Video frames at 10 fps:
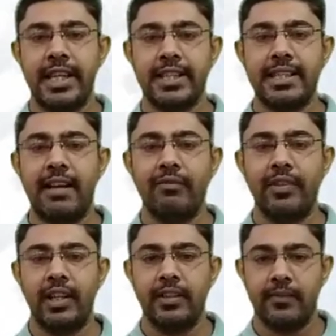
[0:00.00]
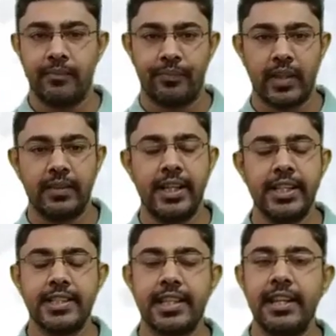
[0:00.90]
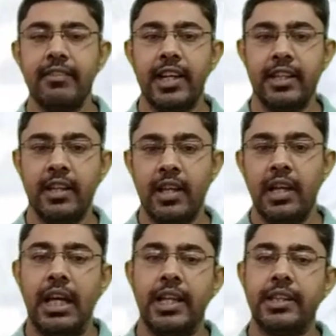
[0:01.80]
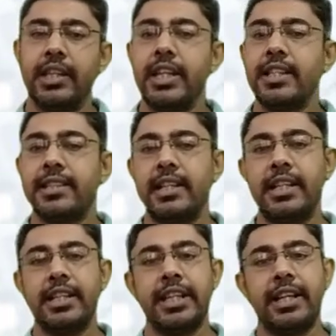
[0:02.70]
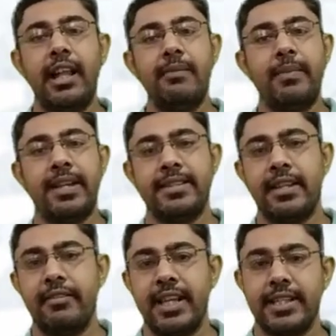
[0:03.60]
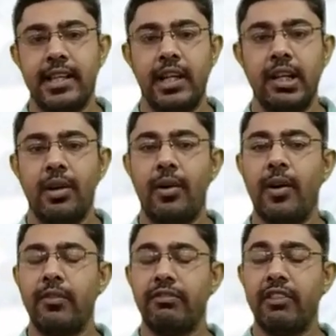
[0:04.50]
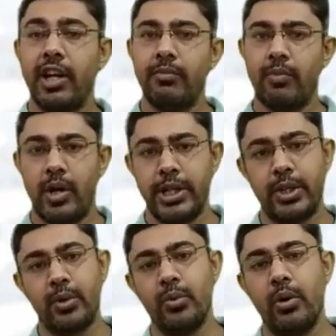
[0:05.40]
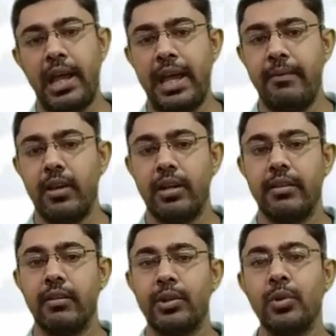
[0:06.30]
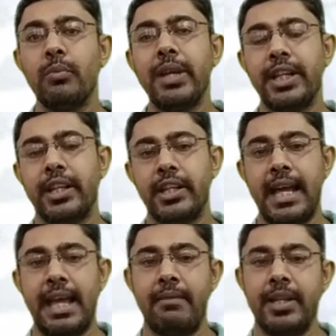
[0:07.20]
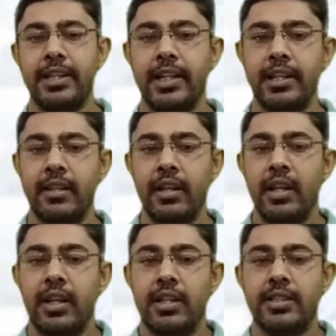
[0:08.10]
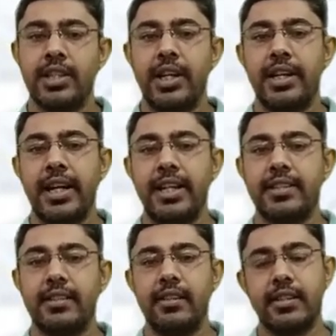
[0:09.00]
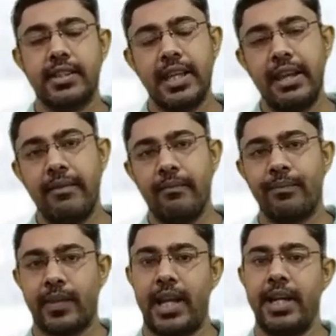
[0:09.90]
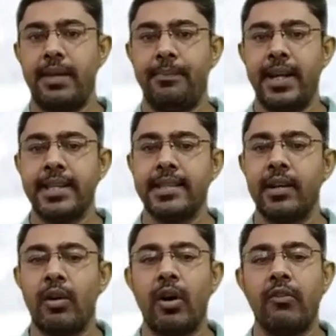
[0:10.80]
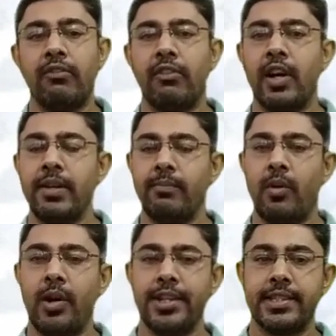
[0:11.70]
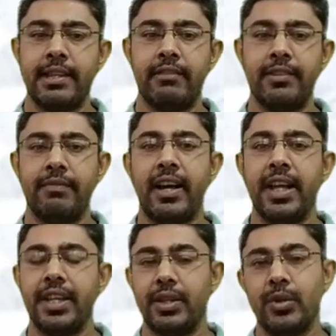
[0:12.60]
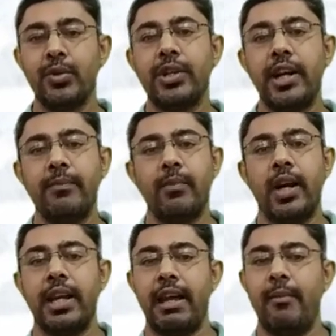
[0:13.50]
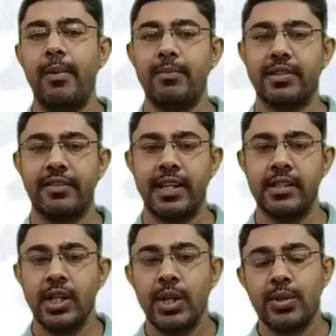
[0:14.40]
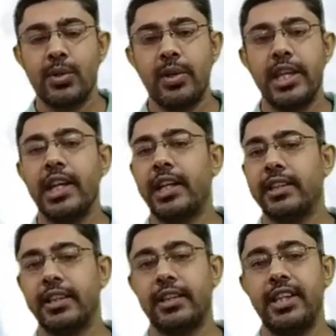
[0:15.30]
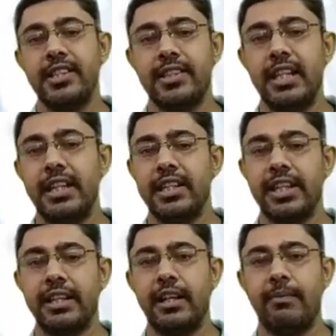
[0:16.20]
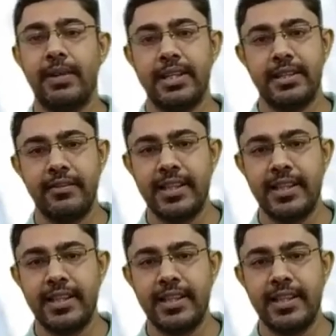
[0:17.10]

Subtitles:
example that is given a thin cylindrical pressure vessel of 1.2 meter diameter generates the steam at a pressure of 1.75 newton per mm square. So here the thin cylindrical pressure